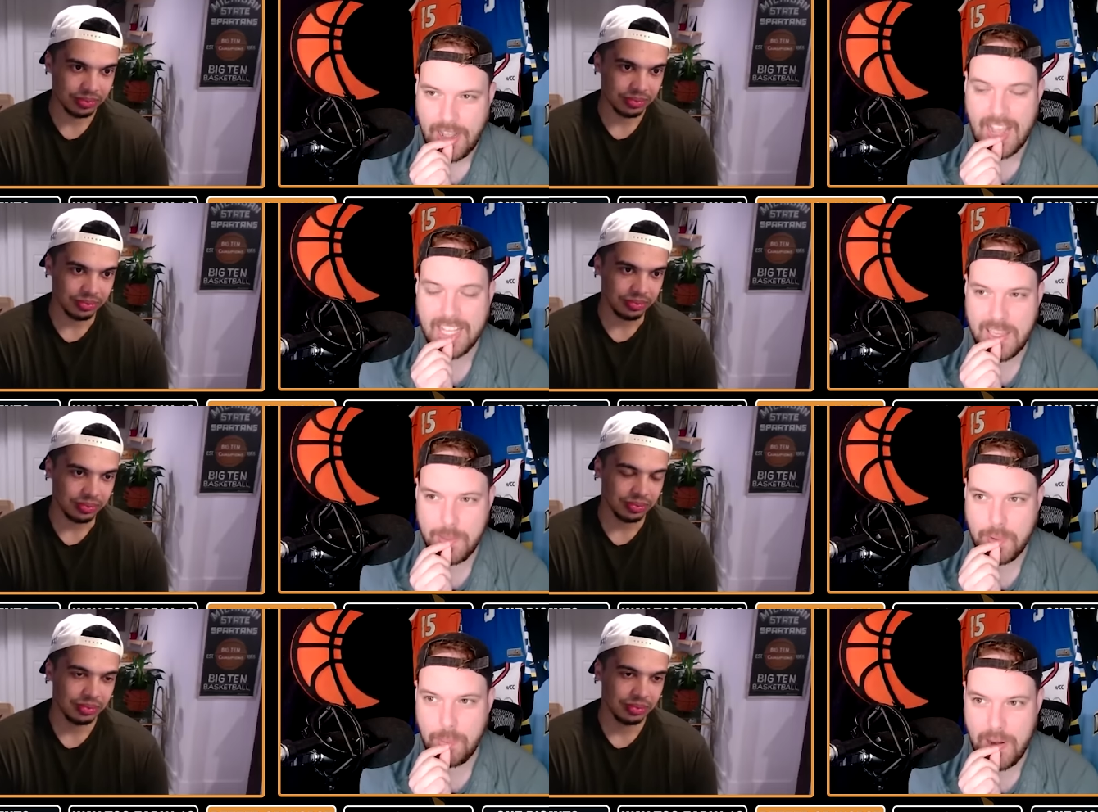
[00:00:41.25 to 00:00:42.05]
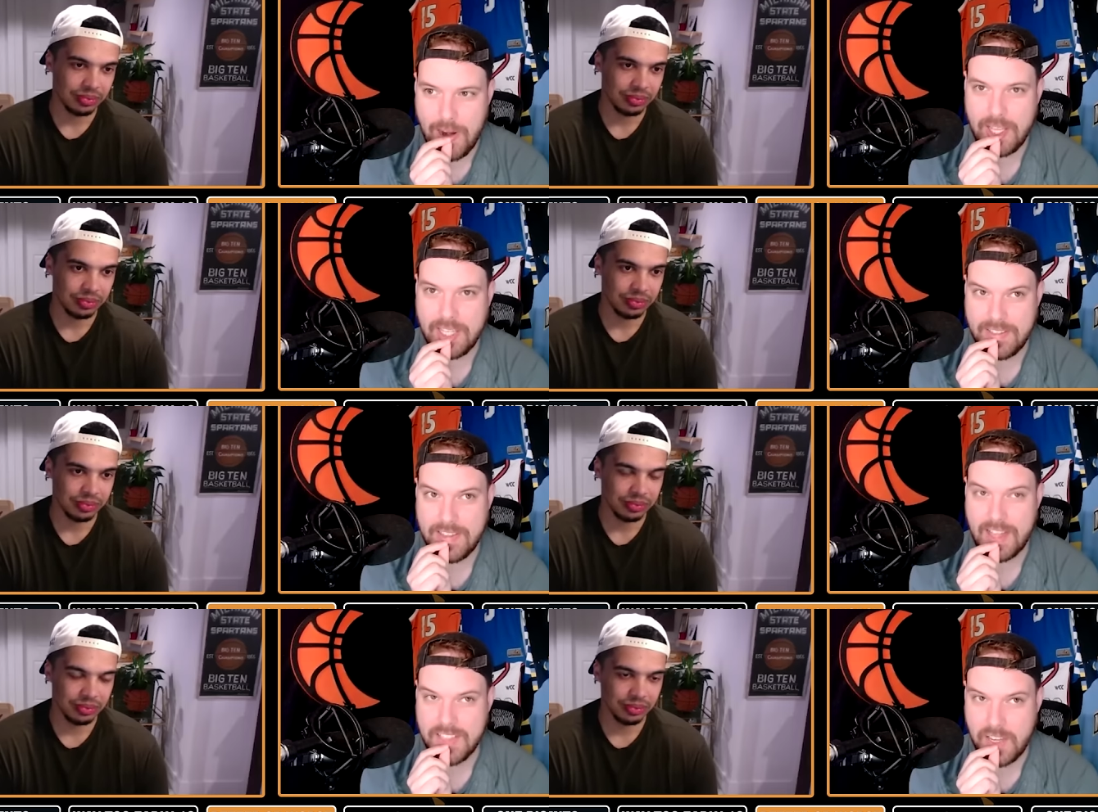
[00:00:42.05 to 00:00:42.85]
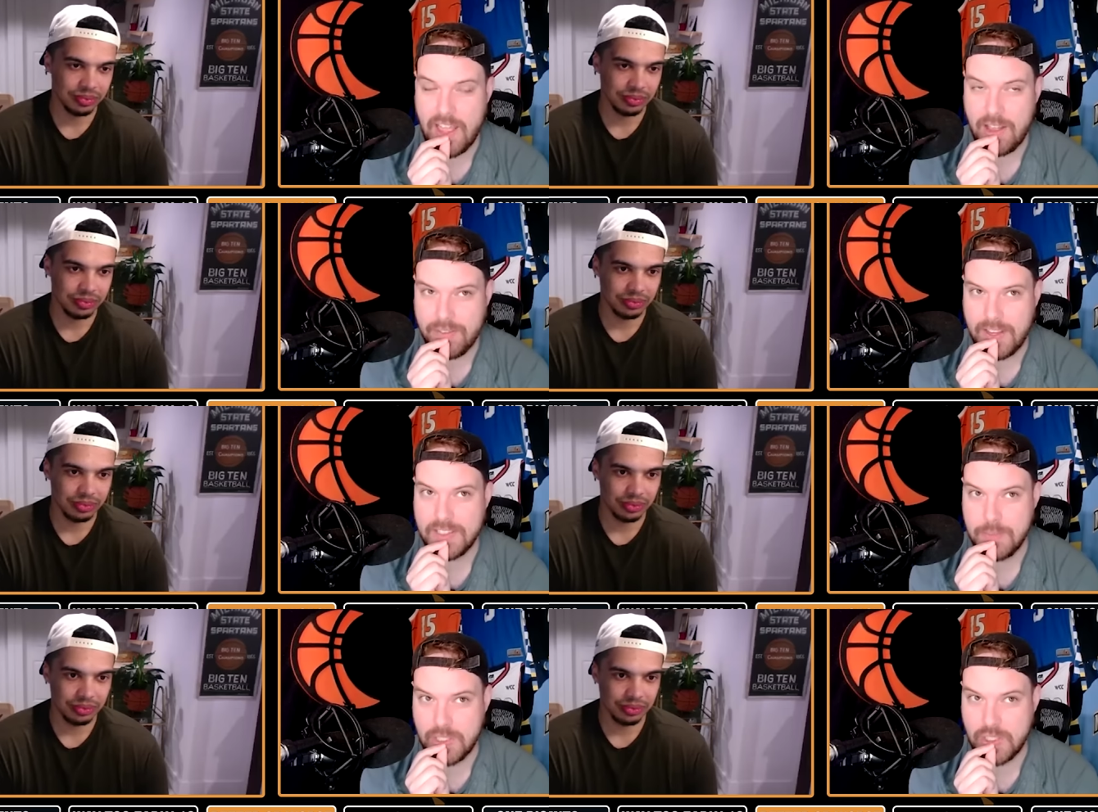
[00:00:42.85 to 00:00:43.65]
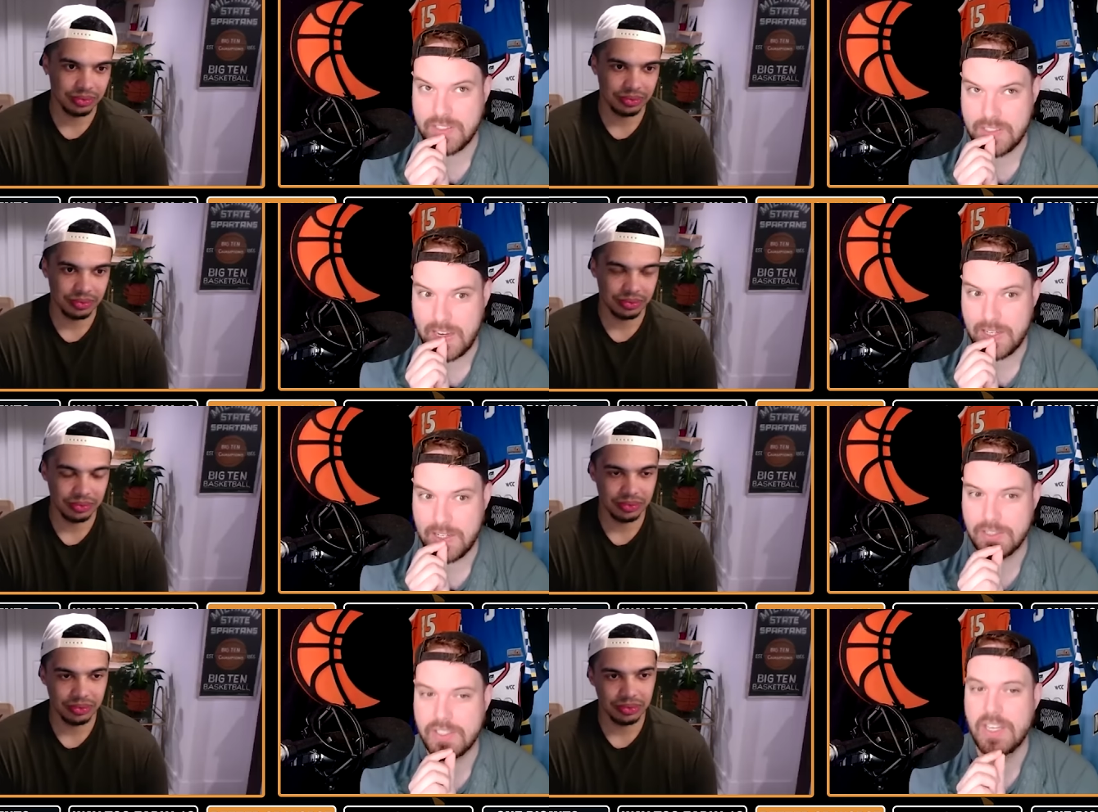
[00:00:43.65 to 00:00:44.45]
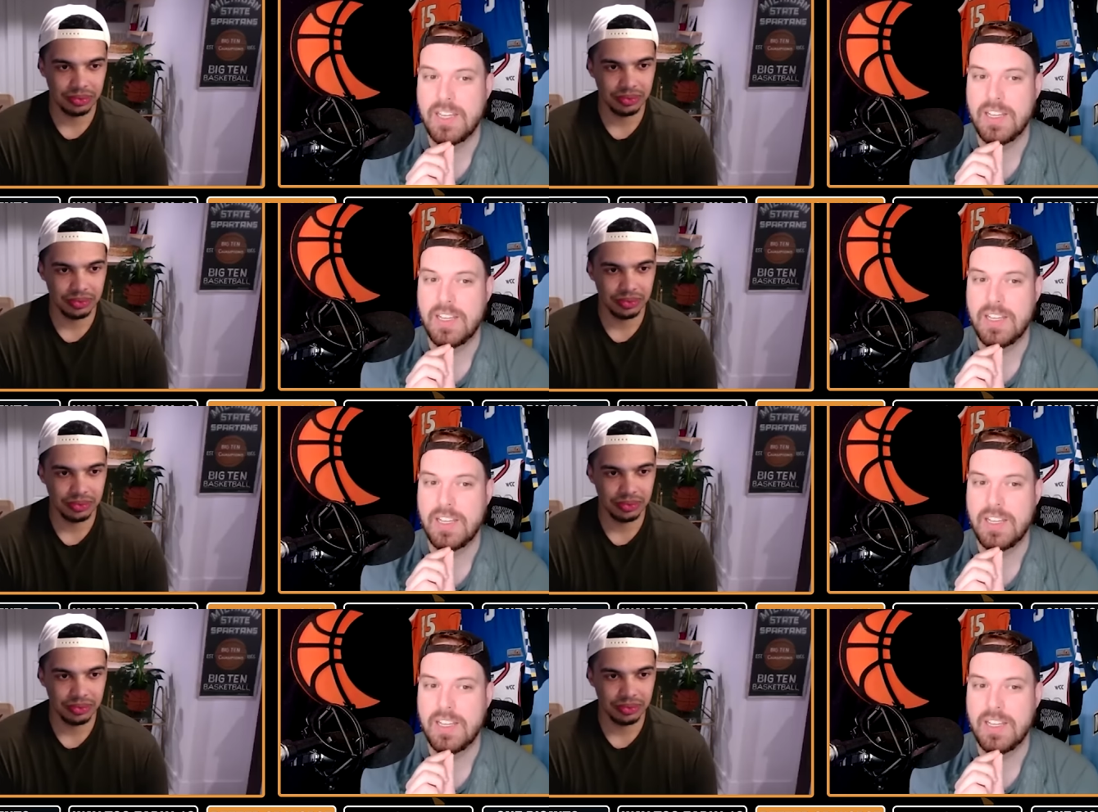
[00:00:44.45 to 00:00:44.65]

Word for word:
Speaker 1: I keep comparing it to Denzel Valentine's Michigan State years.